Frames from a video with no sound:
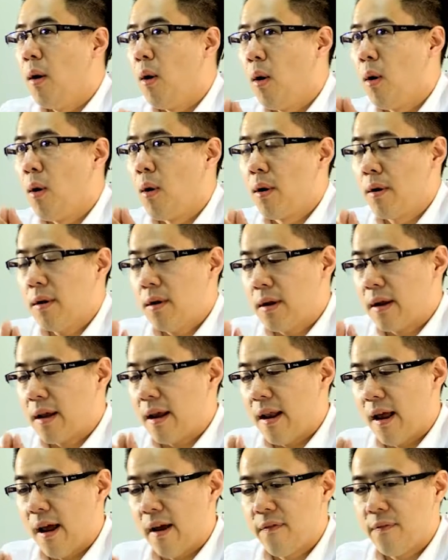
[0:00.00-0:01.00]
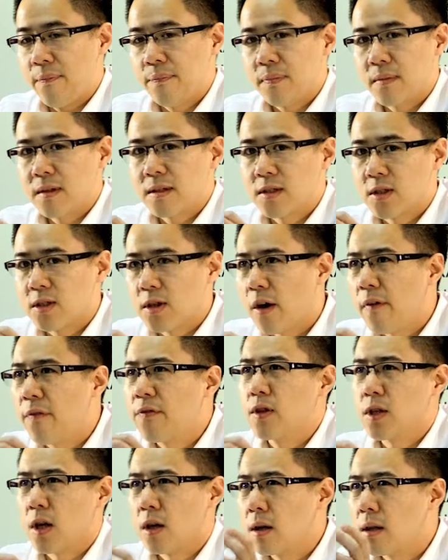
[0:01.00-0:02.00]
Or you can have
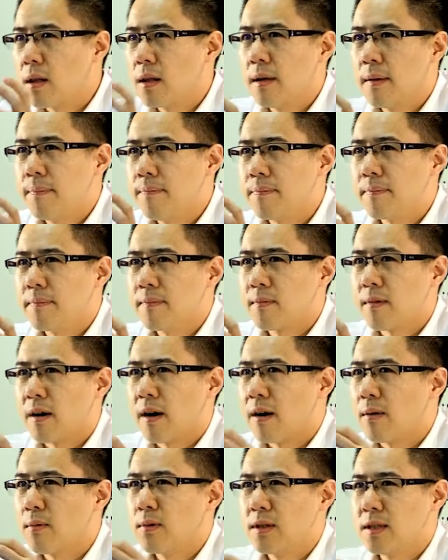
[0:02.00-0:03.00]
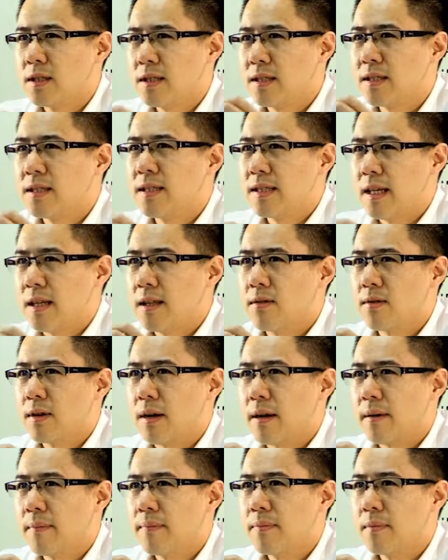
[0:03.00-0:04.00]
soft chocolate, right, which is the
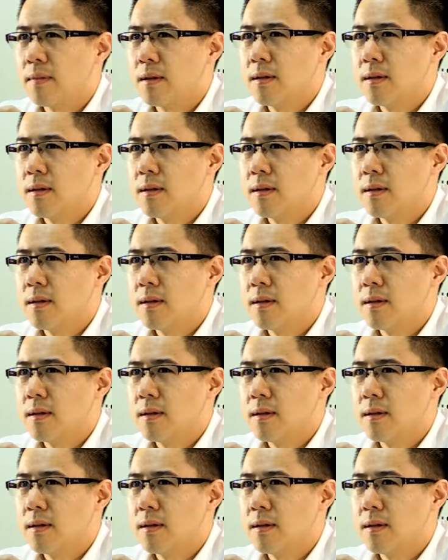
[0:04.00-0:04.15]
sintering.